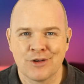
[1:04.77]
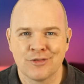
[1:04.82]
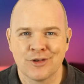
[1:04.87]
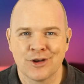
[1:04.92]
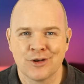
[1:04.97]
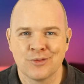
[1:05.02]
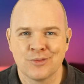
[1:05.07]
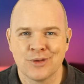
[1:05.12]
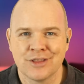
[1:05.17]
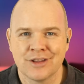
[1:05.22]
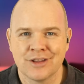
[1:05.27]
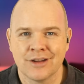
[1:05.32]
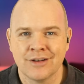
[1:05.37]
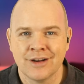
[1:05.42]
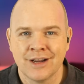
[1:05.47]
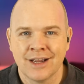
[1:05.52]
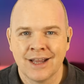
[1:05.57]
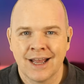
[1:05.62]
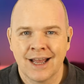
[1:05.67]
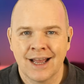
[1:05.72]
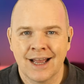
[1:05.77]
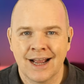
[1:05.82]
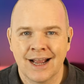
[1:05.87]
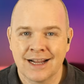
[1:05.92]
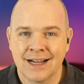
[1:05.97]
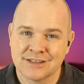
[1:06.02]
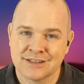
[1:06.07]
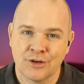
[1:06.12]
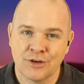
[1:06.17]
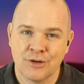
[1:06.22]
mobile phone with you,
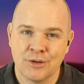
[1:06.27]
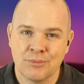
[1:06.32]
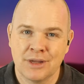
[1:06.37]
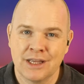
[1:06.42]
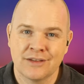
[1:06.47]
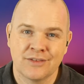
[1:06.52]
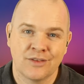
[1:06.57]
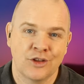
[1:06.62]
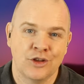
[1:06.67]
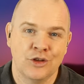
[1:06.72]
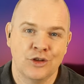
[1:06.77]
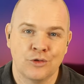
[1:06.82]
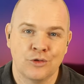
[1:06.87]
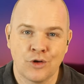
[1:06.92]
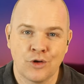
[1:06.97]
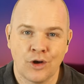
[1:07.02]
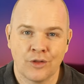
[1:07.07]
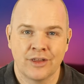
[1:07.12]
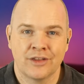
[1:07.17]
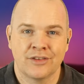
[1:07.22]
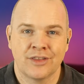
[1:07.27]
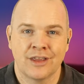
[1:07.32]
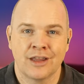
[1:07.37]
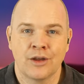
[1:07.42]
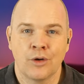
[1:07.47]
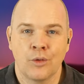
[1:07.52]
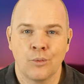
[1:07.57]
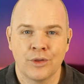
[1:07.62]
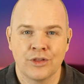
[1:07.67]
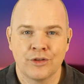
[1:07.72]
uh, and so it means that you've got this
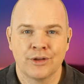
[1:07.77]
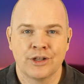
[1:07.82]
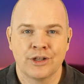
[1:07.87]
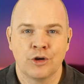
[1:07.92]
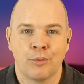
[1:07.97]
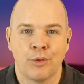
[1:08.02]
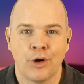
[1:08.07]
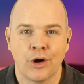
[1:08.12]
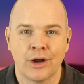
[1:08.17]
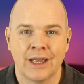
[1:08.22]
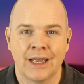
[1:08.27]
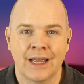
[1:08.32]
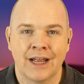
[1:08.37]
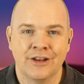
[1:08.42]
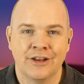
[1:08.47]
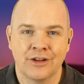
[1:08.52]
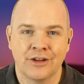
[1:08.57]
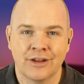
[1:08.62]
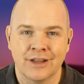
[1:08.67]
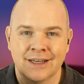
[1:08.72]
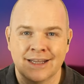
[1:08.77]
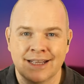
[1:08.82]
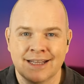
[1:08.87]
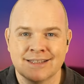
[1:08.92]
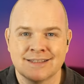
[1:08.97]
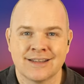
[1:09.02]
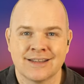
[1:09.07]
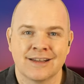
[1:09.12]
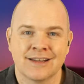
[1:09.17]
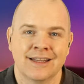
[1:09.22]
thing with you in your pocket and you can
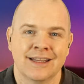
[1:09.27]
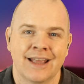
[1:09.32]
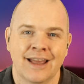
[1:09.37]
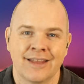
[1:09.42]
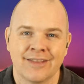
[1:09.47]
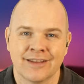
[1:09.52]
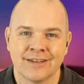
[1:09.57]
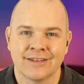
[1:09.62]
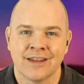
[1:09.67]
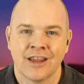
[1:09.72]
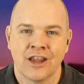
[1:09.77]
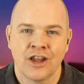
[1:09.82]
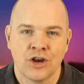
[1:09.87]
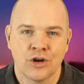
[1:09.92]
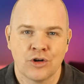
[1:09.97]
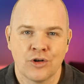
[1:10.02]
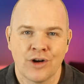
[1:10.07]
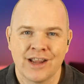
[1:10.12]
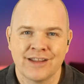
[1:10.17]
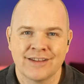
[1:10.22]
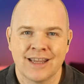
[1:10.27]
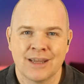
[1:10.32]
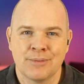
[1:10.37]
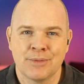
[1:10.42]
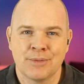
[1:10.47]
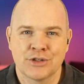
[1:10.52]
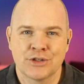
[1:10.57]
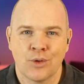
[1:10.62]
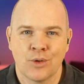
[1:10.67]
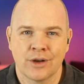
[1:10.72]
instantly get this great
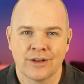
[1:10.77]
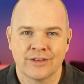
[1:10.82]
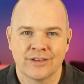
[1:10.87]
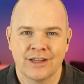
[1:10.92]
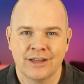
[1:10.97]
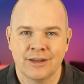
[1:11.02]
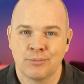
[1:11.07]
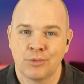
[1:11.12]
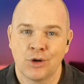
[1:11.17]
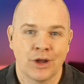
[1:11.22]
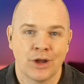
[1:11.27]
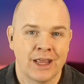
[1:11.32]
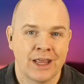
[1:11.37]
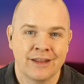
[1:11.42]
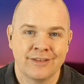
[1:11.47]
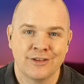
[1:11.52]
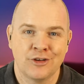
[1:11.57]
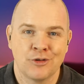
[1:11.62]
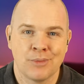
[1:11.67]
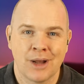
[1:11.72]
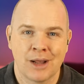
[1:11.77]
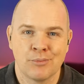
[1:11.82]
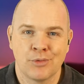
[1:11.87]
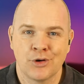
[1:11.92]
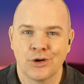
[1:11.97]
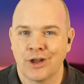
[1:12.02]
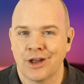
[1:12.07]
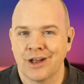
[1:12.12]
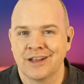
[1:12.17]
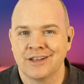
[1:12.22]
image quality. Plug it into your
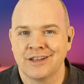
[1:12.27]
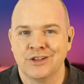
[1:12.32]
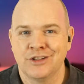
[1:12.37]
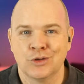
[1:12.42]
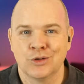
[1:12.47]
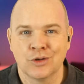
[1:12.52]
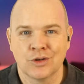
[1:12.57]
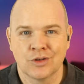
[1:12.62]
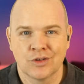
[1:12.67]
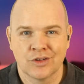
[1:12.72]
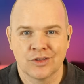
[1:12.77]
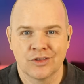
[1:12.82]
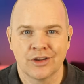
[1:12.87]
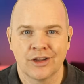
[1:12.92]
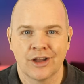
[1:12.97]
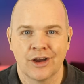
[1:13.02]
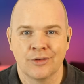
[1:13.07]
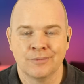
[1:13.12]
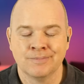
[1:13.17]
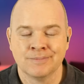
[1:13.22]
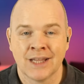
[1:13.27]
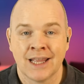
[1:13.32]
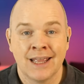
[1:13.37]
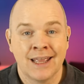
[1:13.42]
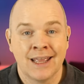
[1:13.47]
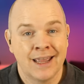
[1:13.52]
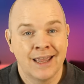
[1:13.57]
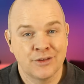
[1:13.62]
MacBook and you're good to go.